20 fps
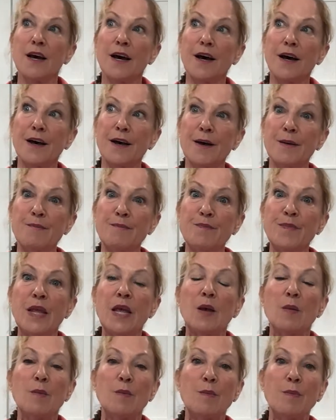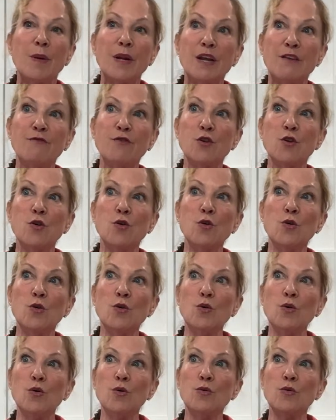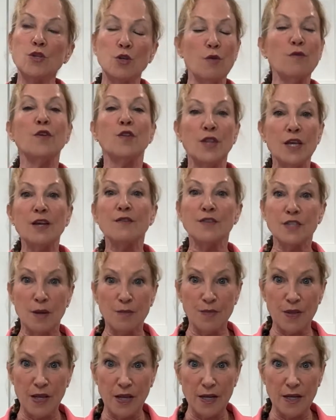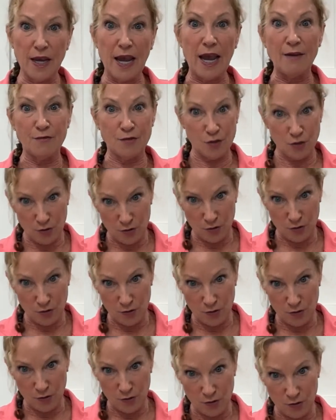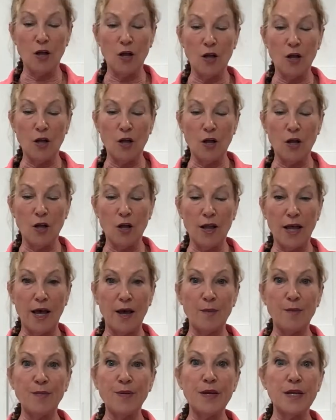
But if you think of something after we close it all out,